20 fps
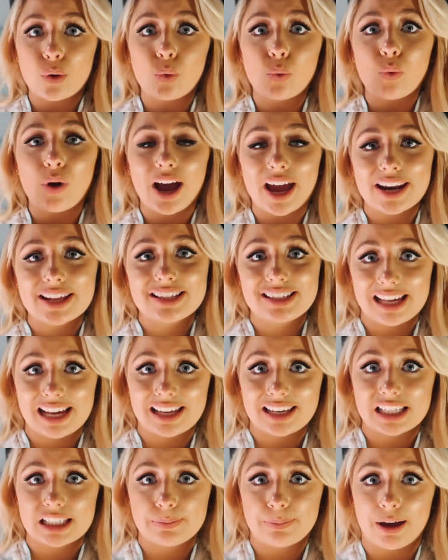all had a
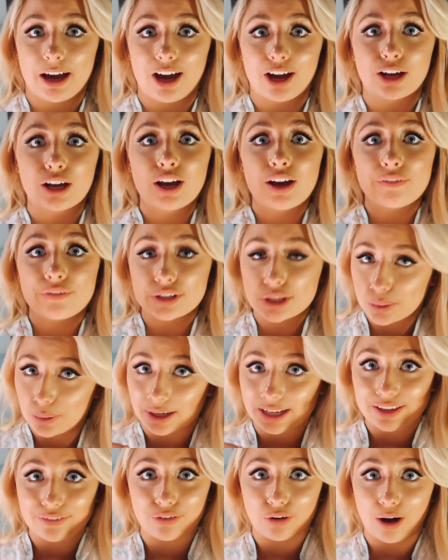sickness bug for
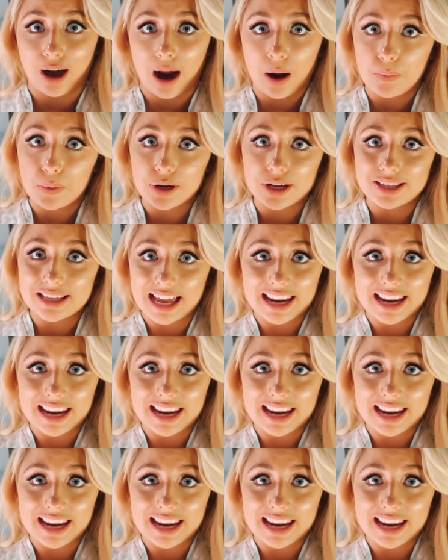24 hours,